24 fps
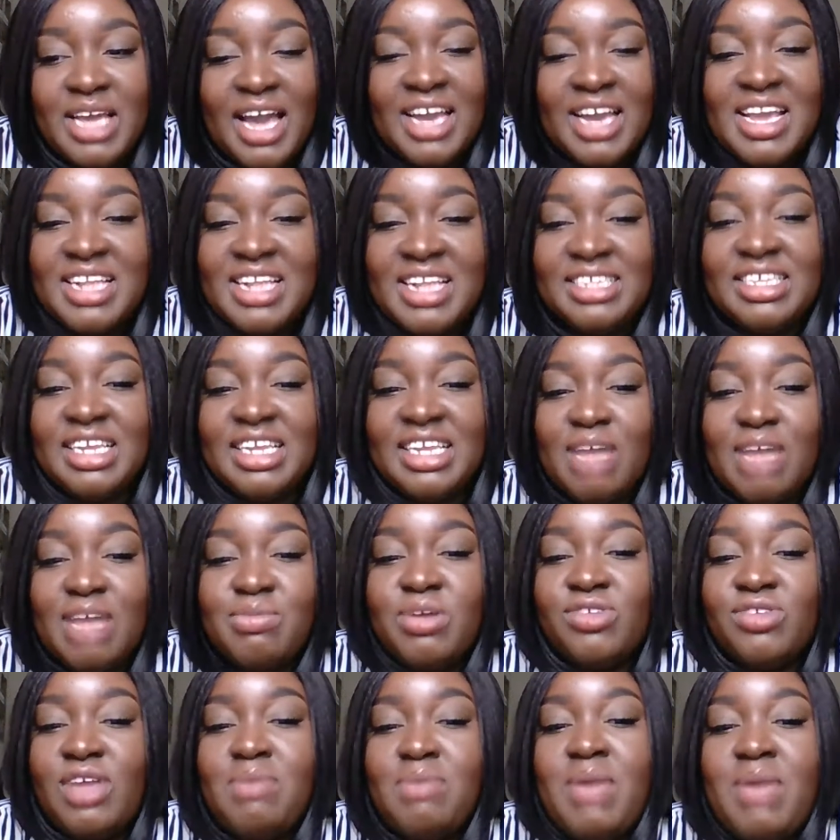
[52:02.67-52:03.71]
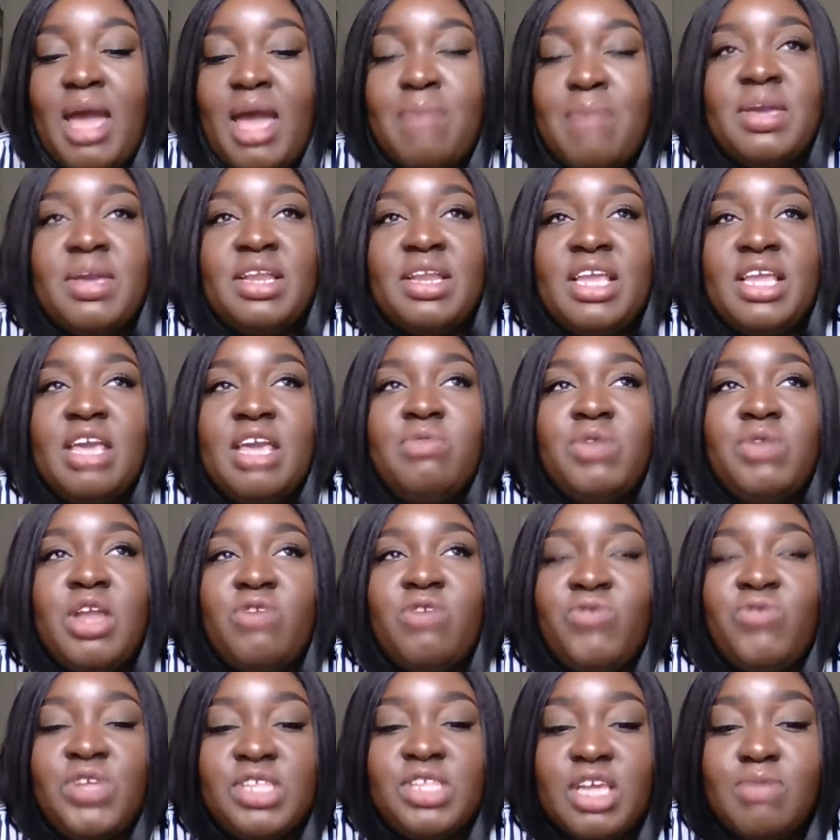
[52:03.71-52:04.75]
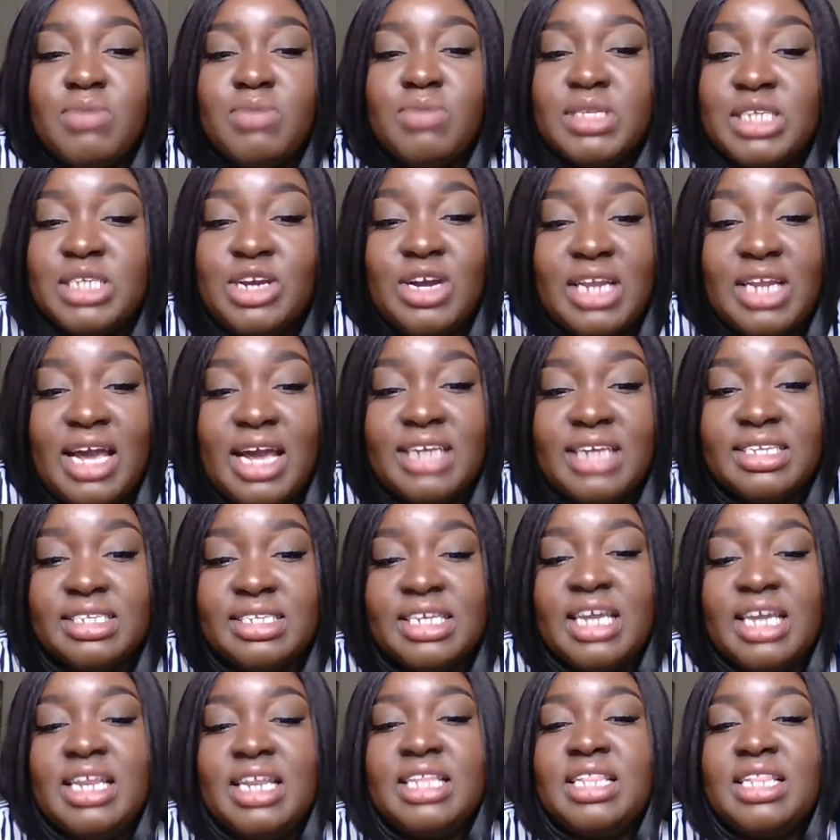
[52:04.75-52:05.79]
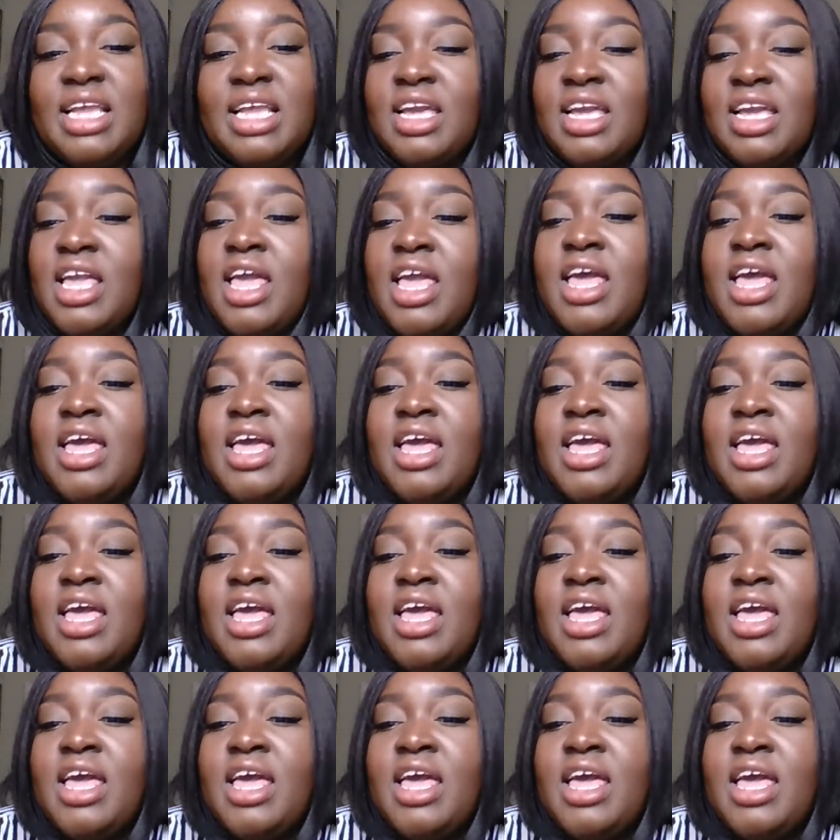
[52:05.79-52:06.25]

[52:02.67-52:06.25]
I can say that much. I'm happy. And even if it did materialize into anything,